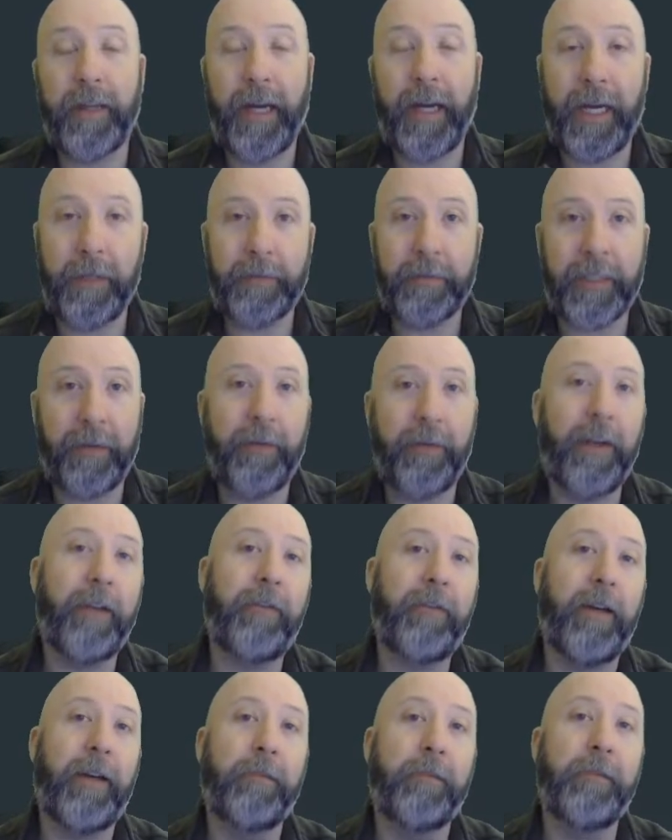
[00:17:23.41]
I am
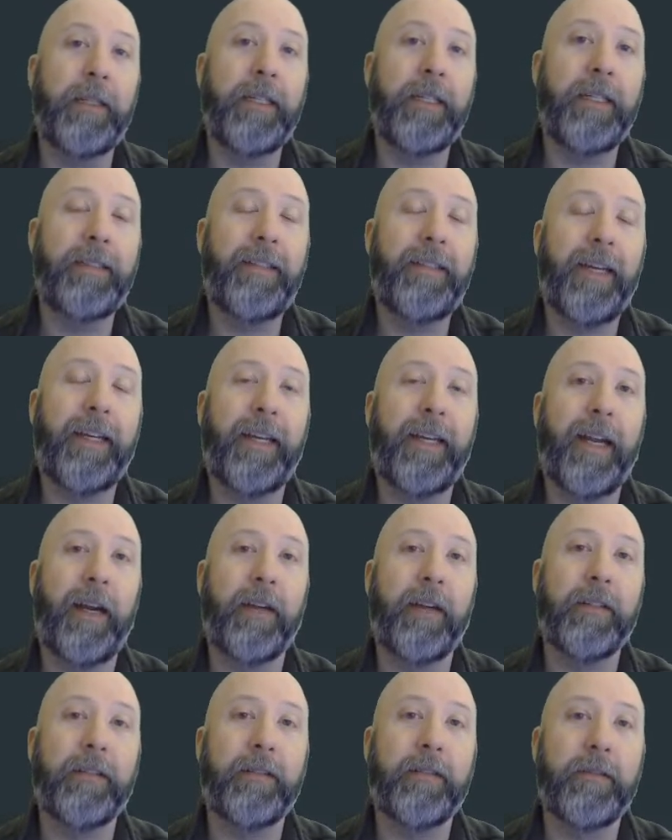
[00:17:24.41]
sefian.FM. Take
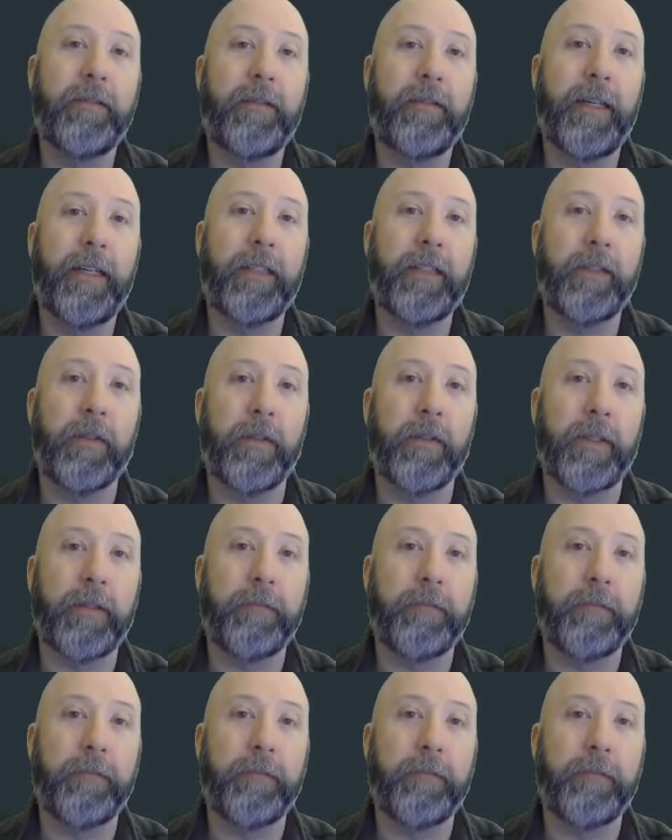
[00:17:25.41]
care and enjoy.